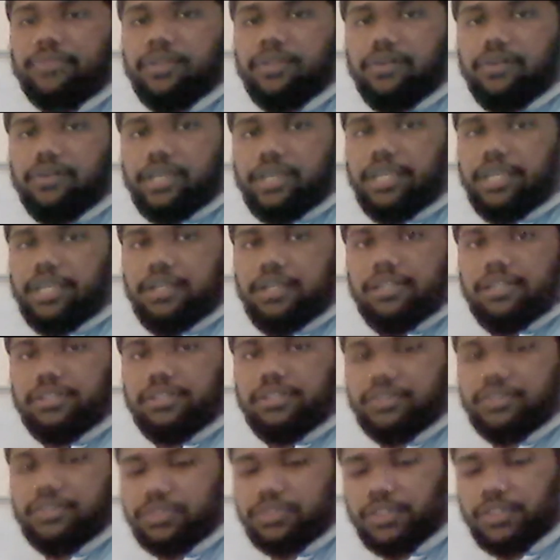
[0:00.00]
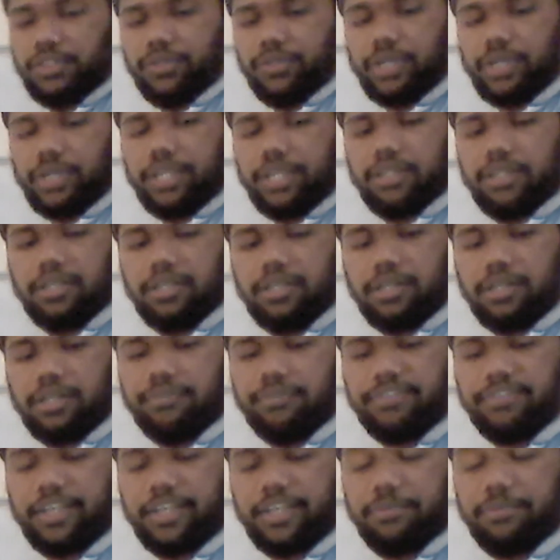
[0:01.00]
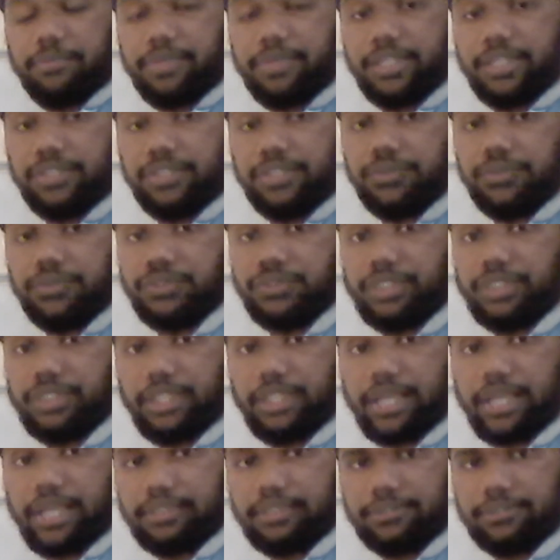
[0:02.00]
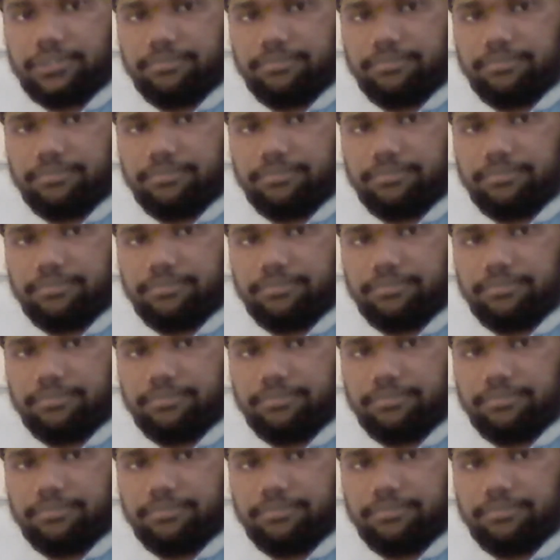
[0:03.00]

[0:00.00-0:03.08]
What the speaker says: Okay, so you can find pH using that.